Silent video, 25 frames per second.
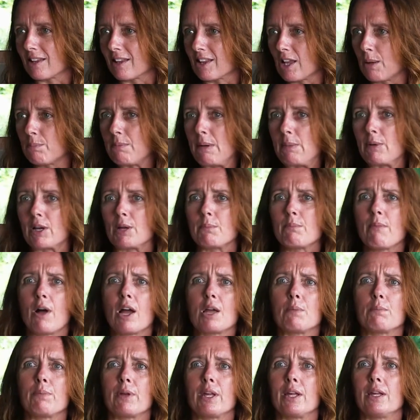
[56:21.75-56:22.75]
Some people, it
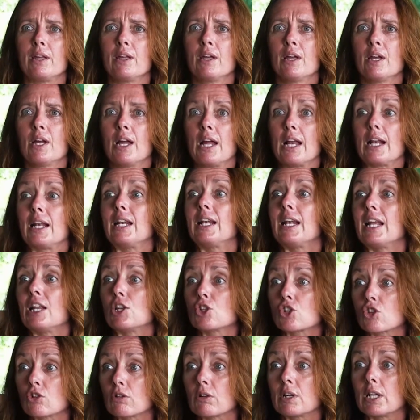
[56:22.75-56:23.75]
might be
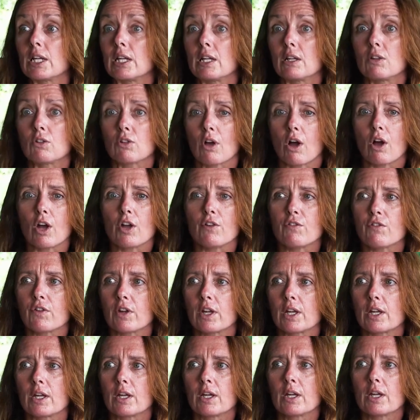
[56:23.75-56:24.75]
literally
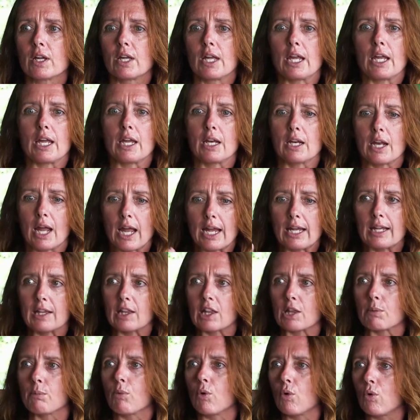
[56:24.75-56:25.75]
diving in a
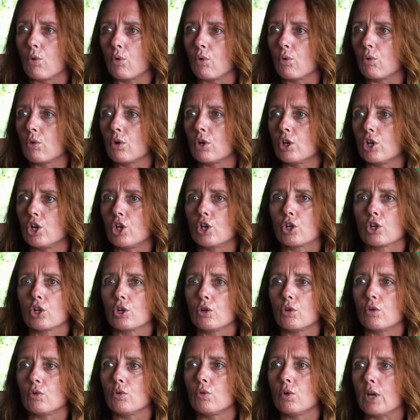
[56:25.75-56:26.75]
small
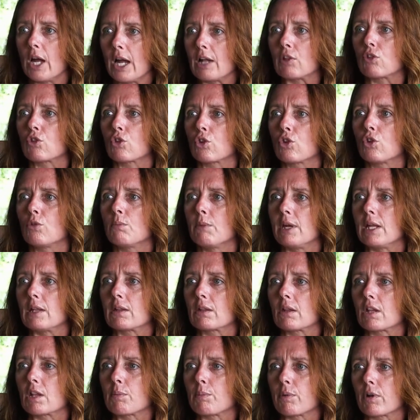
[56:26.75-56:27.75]
lagoon at 2
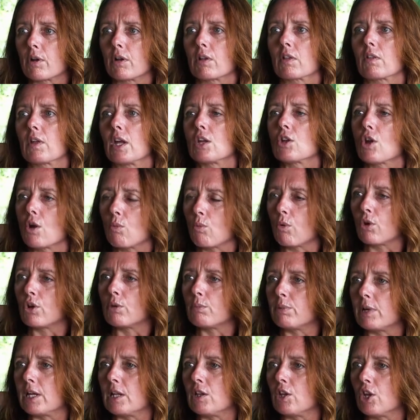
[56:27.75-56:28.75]
meters because they don't want to
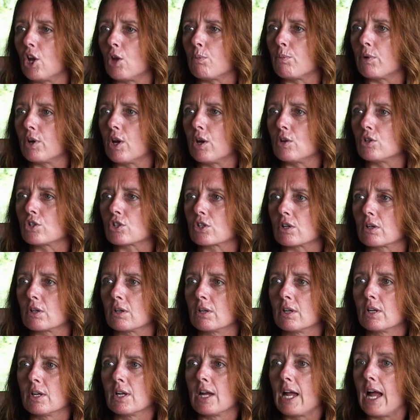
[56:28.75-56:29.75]
be in the open ocean.
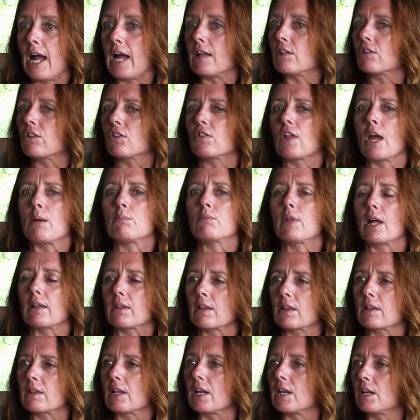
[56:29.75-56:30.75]
And to them, that's
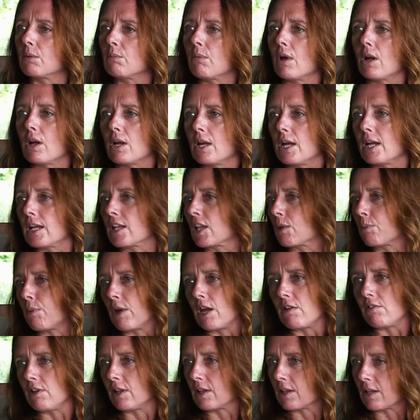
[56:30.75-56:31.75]
still
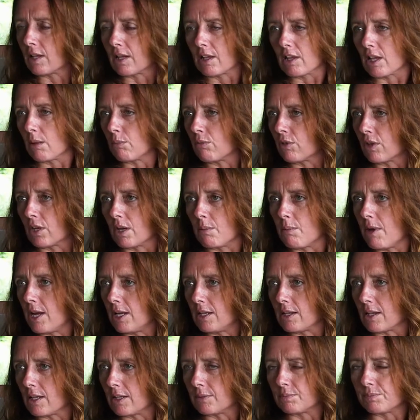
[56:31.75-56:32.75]
experiencing something
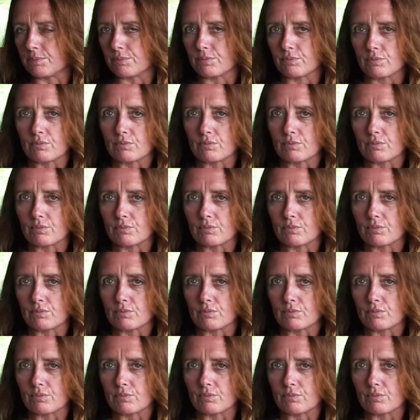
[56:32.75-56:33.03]
amazing.